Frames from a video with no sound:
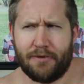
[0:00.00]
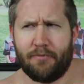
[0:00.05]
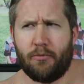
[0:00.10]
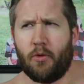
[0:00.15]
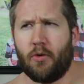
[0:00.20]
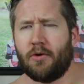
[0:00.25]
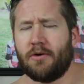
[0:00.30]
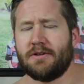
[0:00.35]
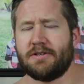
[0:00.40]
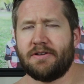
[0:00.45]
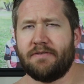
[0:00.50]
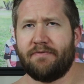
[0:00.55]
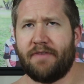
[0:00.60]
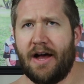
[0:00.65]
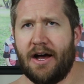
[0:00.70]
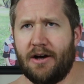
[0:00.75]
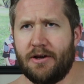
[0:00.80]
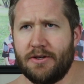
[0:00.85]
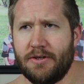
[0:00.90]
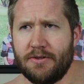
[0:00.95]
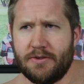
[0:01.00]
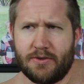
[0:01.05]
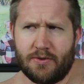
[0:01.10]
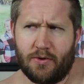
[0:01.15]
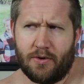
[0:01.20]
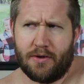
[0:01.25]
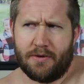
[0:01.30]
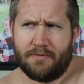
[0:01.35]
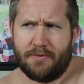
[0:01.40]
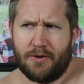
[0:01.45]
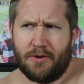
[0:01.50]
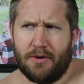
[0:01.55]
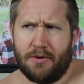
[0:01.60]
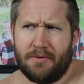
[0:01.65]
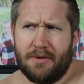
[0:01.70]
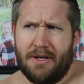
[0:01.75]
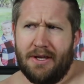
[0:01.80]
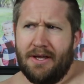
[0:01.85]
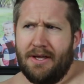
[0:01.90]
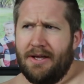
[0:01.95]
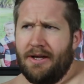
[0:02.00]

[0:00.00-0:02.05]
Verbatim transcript: of morals and values or, or